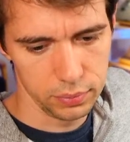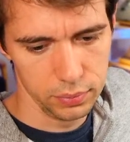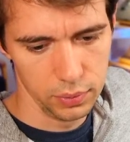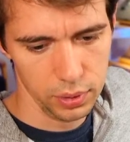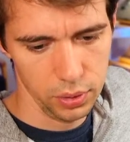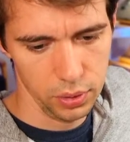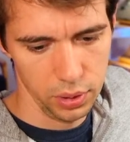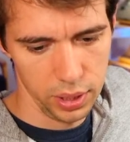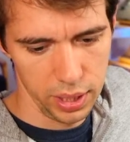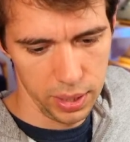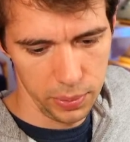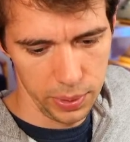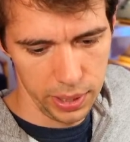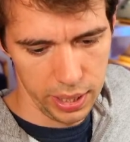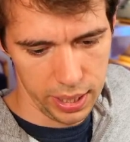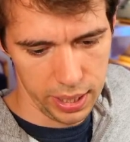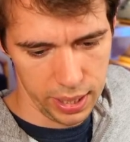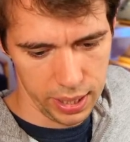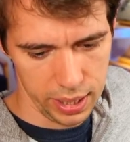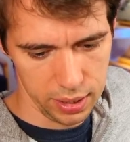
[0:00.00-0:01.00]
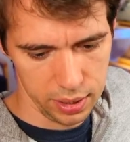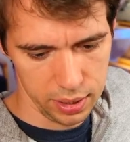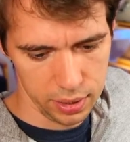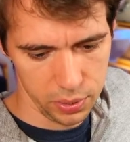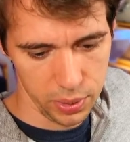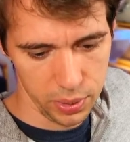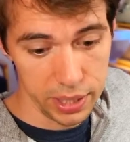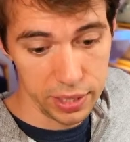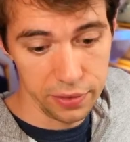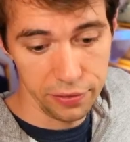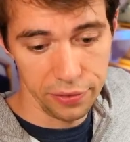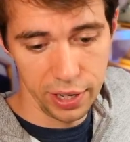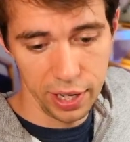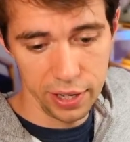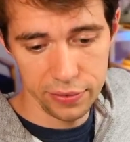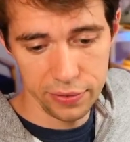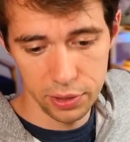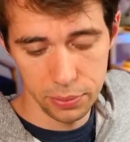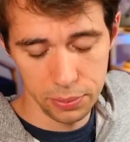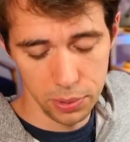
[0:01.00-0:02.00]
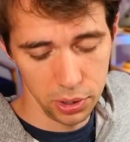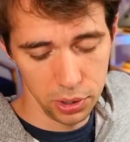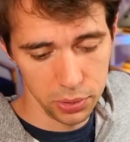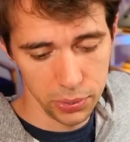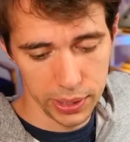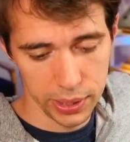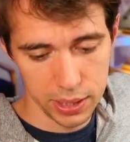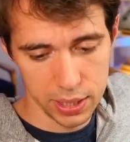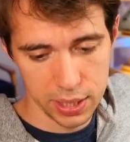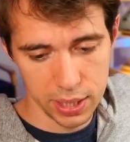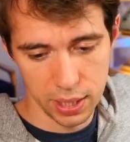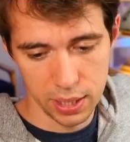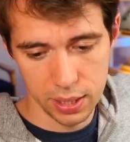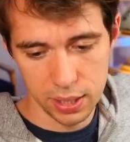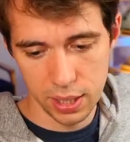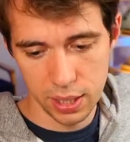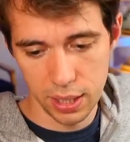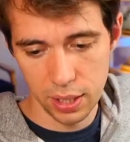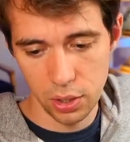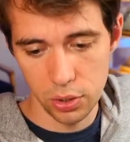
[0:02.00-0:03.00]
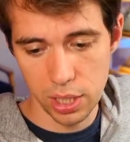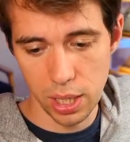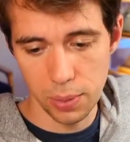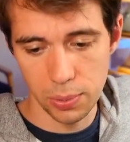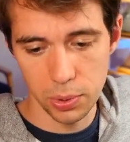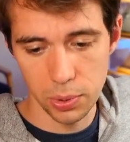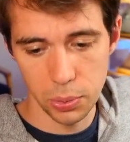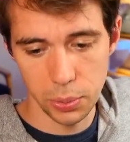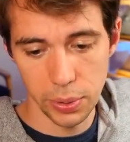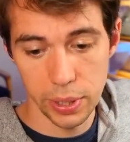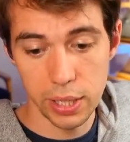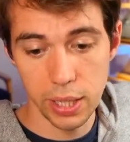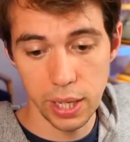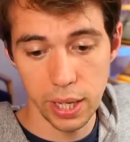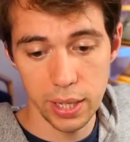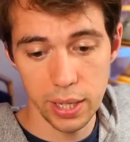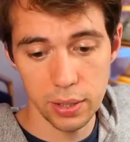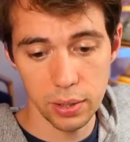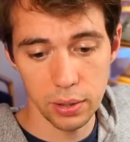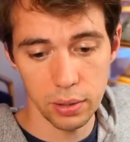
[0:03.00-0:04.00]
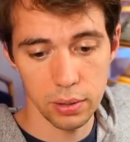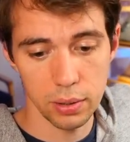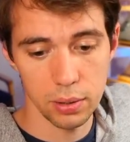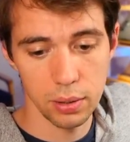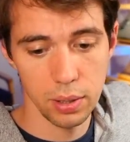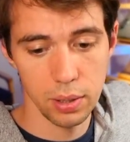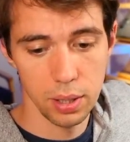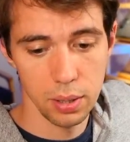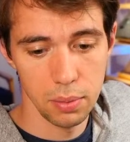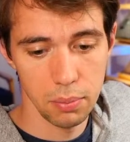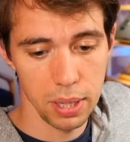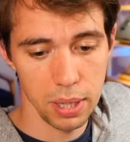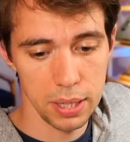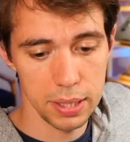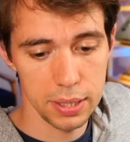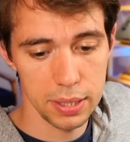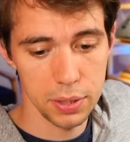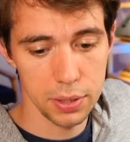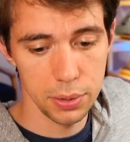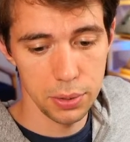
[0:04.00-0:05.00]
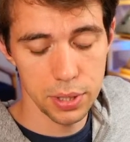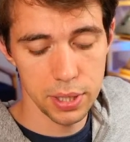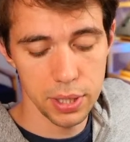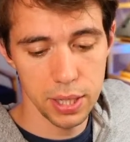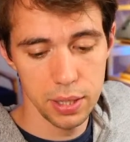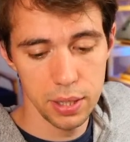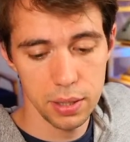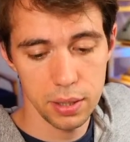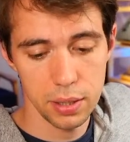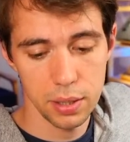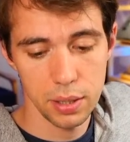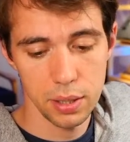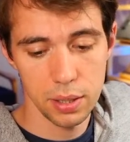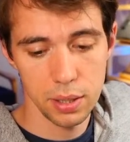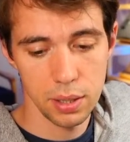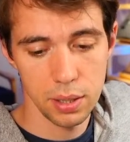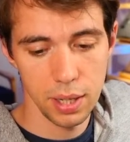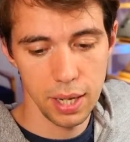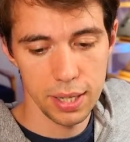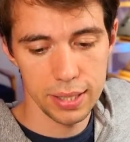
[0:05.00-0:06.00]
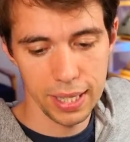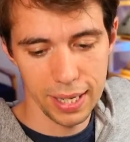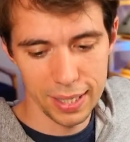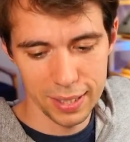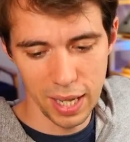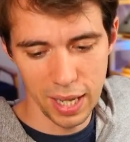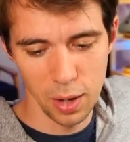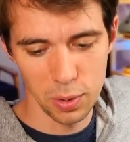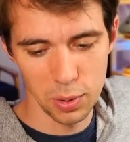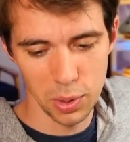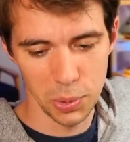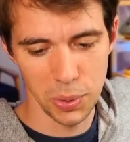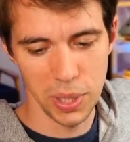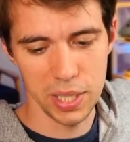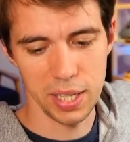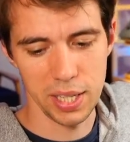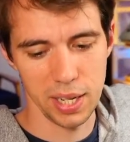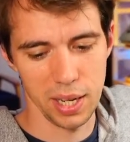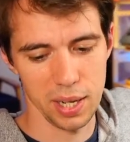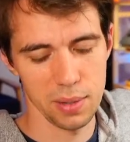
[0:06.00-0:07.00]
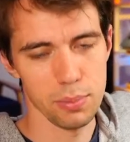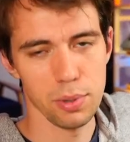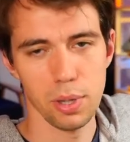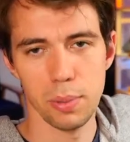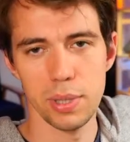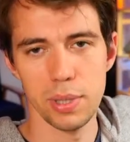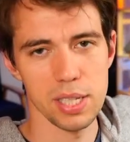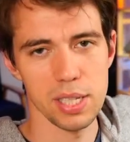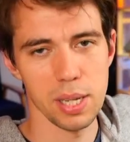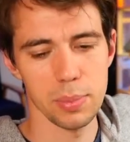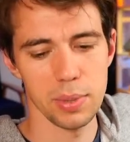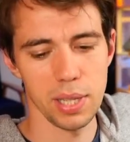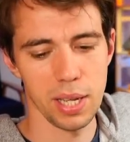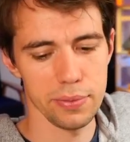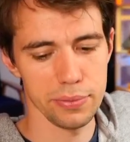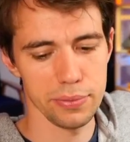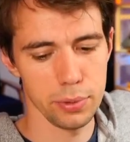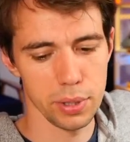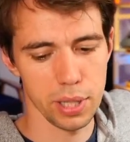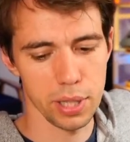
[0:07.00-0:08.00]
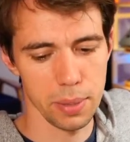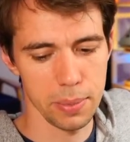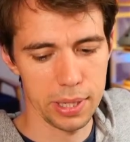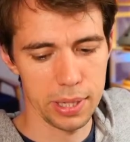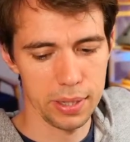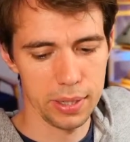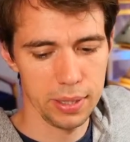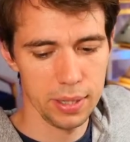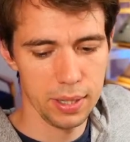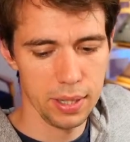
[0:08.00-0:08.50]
Today we had 25, tomorrow 26, then goes up to 28 on Monday, Tuesday, and then down to 20 again. Probably some typhoon coming.